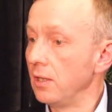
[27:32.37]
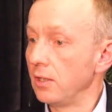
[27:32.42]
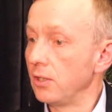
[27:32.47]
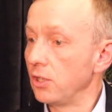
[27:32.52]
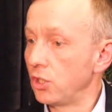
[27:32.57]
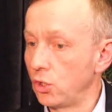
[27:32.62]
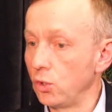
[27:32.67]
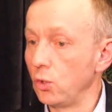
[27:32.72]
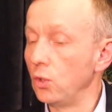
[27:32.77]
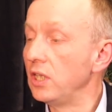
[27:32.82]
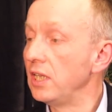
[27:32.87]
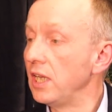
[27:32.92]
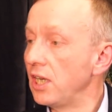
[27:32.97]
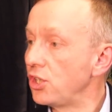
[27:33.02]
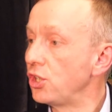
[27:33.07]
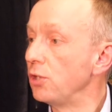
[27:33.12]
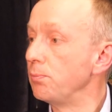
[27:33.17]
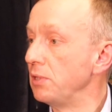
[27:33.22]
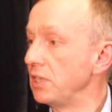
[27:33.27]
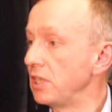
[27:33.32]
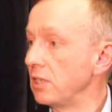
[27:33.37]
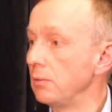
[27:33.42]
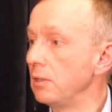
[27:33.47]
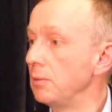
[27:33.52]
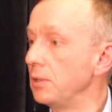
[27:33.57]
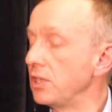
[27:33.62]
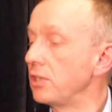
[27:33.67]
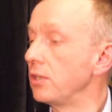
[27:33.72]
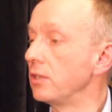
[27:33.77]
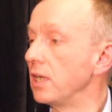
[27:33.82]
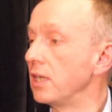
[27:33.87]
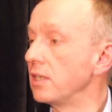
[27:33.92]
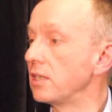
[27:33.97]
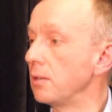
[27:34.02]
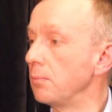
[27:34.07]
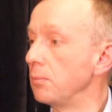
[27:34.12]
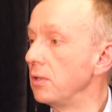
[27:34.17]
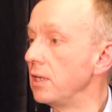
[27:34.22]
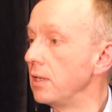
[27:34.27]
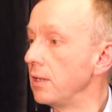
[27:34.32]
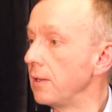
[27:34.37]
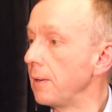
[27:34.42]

Surely there should be some limits on that somewhere.